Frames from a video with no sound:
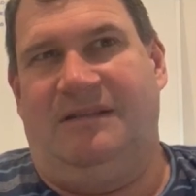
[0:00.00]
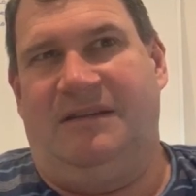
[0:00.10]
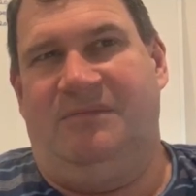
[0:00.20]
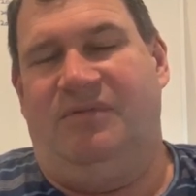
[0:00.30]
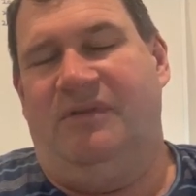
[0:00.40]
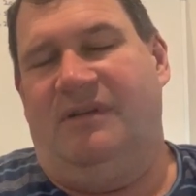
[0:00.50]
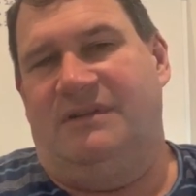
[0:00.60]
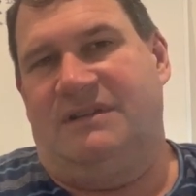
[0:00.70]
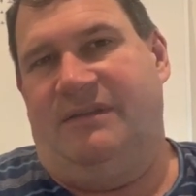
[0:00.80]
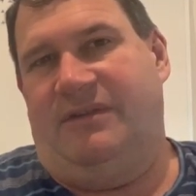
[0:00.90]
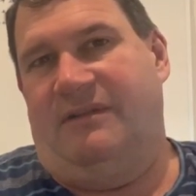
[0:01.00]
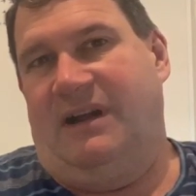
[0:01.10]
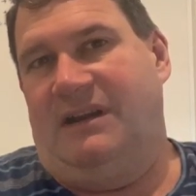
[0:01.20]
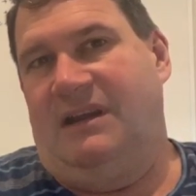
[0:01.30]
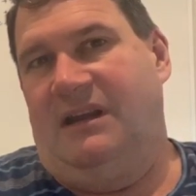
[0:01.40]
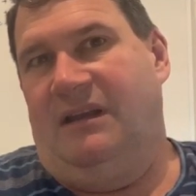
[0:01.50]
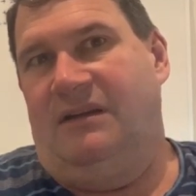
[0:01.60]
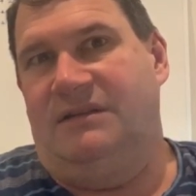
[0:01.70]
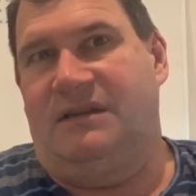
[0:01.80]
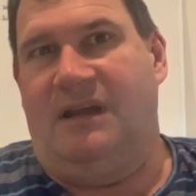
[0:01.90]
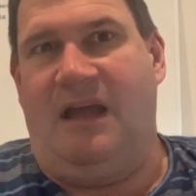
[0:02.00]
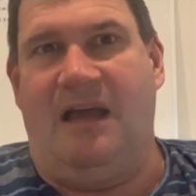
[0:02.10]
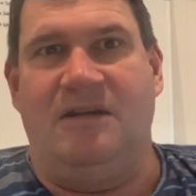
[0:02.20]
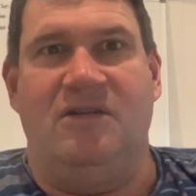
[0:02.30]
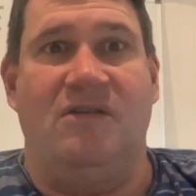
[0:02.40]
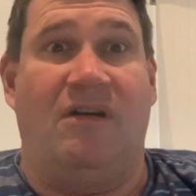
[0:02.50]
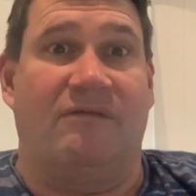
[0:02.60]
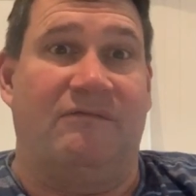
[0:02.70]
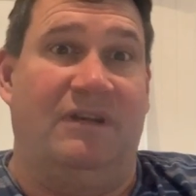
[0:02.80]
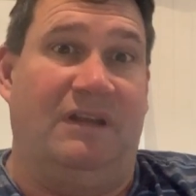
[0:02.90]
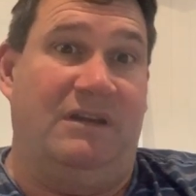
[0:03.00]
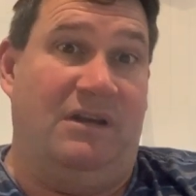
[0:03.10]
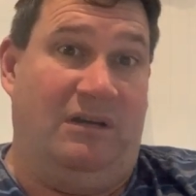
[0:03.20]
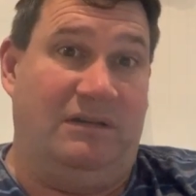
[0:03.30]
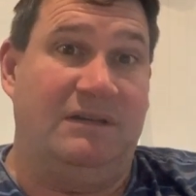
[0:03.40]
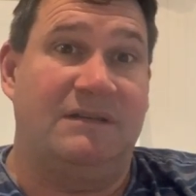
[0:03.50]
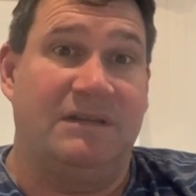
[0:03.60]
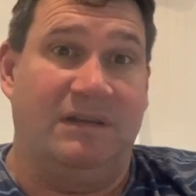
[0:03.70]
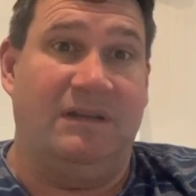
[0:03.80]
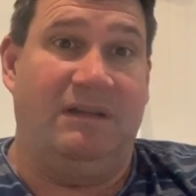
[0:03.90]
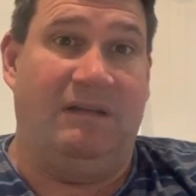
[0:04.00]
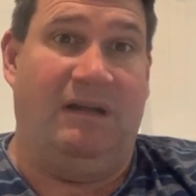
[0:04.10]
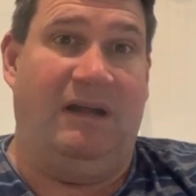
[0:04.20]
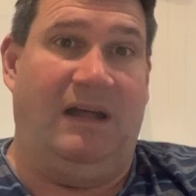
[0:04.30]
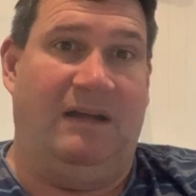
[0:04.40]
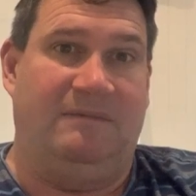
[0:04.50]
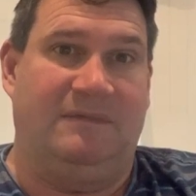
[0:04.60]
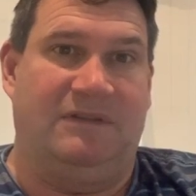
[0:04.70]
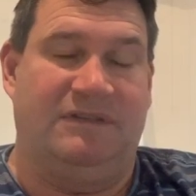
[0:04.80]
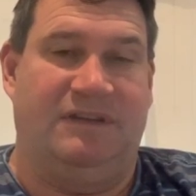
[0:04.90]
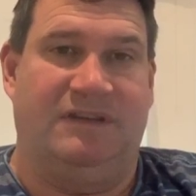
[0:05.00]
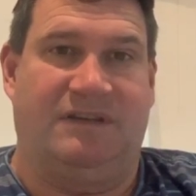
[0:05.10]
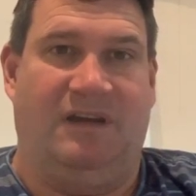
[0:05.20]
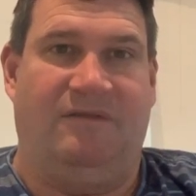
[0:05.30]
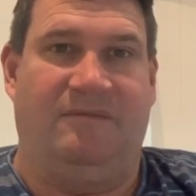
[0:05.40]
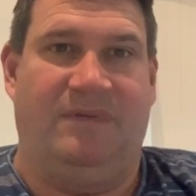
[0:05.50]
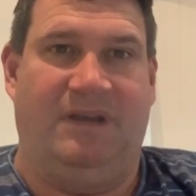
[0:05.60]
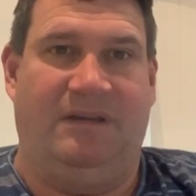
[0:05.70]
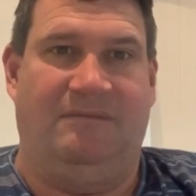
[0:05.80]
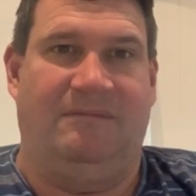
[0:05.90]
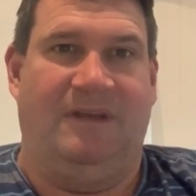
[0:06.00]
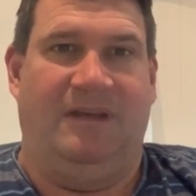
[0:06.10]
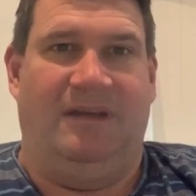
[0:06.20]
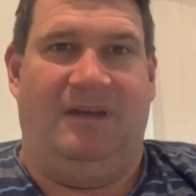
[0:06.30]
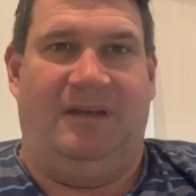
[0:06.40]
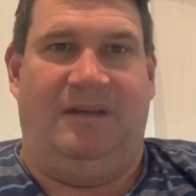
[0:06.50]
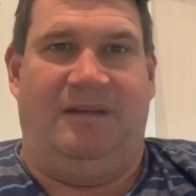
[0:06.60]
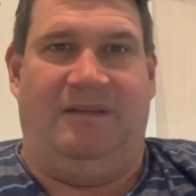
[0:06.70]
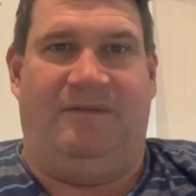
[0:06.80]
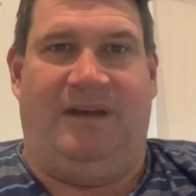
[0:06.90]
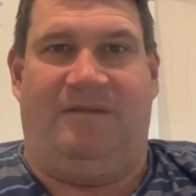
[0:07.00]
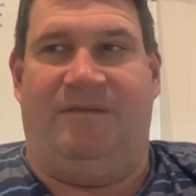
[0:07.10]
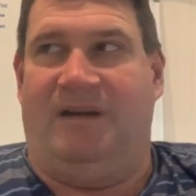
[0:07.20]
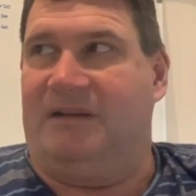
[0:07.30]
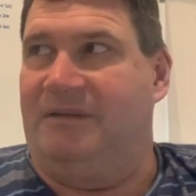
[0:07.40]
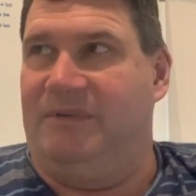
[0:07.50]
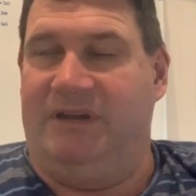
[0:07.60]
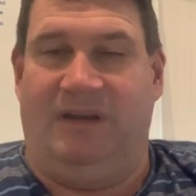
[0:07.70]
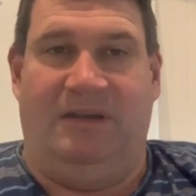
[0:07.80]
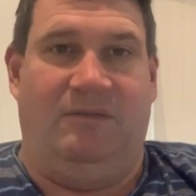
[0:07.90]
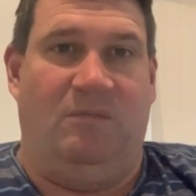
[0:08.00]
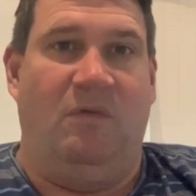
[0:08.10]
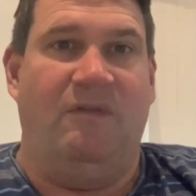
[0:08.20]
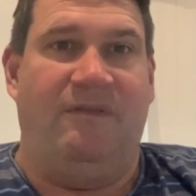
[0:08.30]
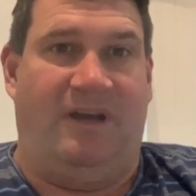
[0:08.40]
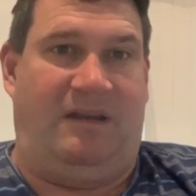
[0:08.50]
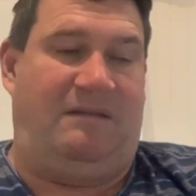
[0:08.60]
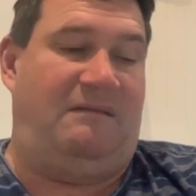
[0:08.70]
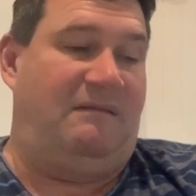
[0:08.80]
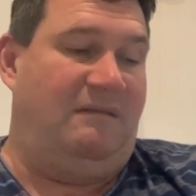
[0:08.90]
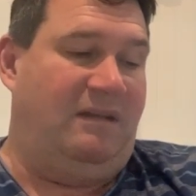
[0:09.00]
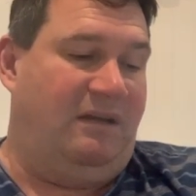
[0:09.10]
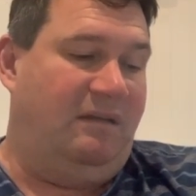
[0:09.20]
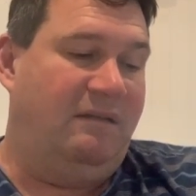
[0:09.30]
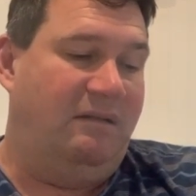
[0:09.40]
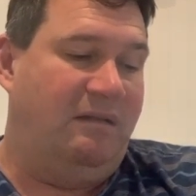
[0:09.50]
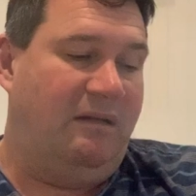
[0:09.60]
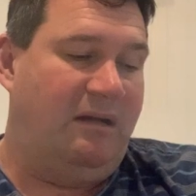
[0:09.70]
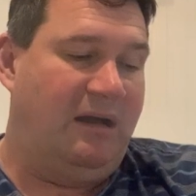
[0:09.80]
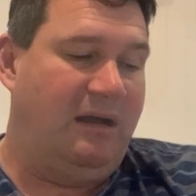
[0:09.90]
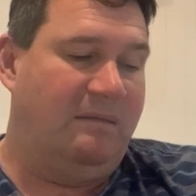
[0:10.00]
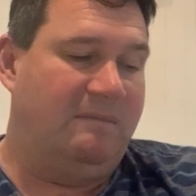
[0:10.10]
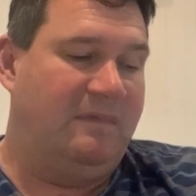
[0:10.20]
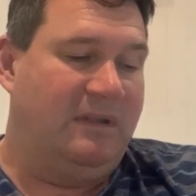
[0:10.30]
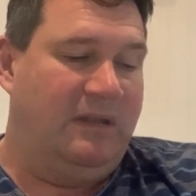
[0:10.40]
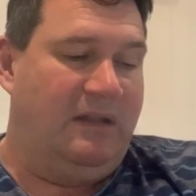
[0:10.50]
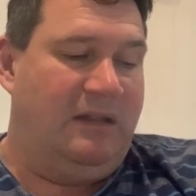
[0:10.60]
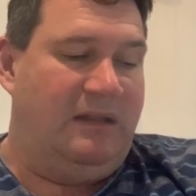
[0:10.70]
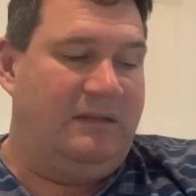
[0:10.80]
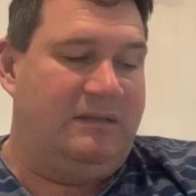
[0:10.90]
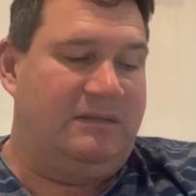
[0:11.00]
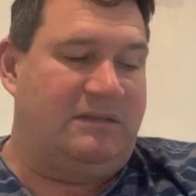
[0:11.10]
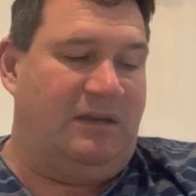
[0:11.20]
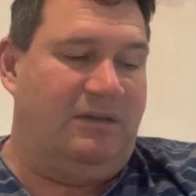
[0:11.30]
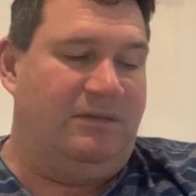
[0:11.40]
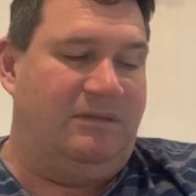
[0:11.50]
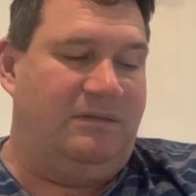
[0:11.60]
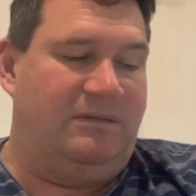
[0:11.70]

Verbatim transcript: you can put on seven or eight kilos and not really notice because um, you just go from being a fat fuck to being even more fat, you know. Um, so